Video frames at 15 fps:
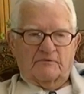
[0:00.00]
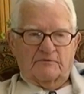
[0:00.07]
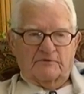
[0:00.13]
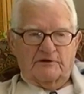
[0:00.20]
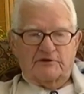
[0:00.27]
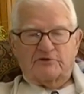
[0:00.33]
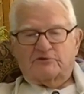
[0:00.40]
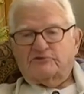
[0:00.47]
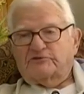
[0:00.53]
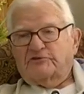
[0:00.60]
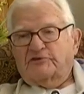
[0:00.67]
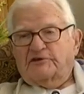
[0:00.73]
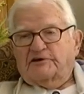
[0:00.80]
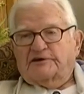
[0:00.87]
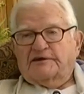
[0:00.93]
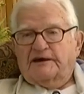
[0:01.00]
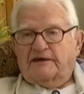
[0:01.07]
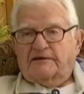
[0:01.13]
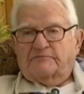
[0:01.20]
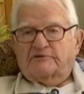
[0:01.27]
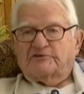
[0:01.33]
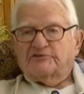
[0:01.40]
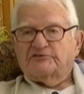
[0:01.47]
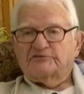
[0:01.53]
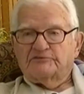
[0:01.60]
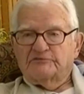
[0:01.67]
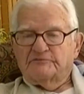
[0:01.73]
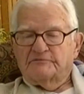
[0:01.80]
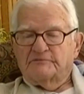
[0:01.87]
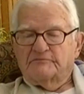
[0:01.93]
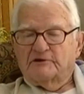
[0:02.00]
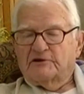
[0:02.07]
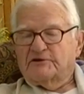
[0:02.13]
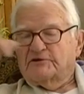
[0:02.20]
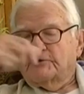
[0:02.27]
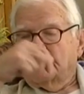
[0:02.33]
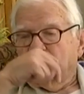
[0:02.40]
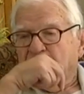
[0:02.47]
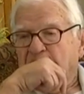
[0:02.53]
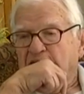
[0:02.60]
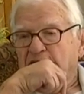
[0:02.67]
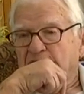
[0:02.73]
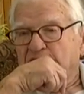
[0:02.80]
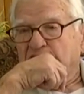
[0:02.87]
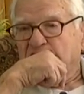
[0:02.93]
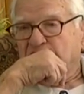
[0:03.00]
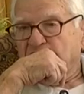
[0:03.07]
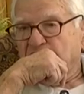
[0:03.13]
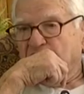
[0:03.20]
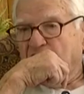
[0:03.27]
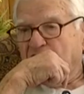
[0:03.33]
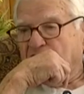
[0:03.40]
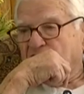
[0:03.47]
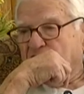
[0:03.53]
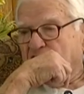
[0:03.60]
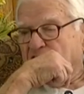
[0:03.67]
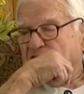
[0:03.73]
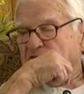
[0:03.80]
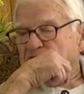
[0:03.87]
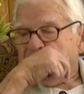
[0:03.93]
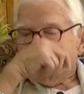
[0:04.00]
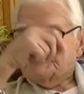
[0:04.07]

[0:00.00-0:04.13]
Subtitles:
leaders of the academies, military academies, got together